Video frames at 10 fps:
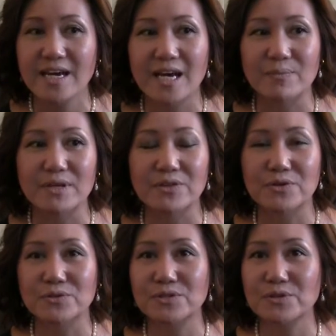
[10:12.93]
I mean,
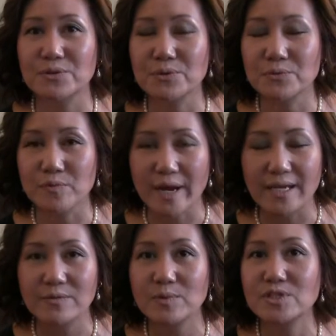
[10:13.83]
there's the
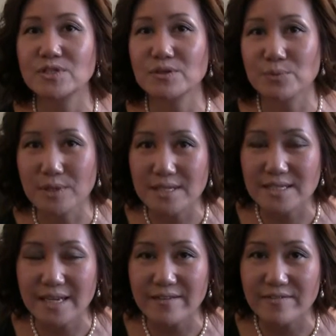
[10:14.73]
RAIN, which is the Real
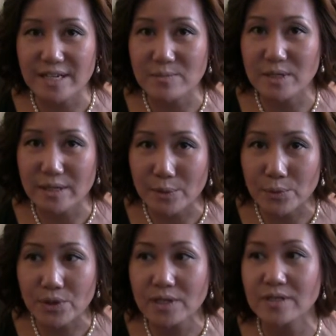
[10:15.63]
Estate Investment
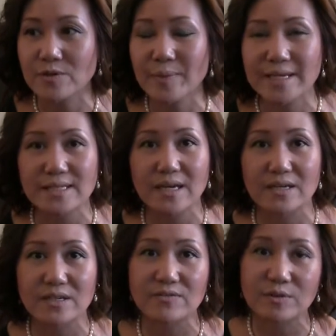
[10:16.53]
Network. They're based
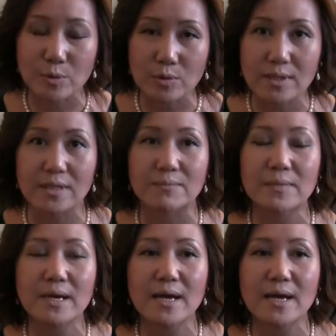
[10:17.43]
out of Coquitlam.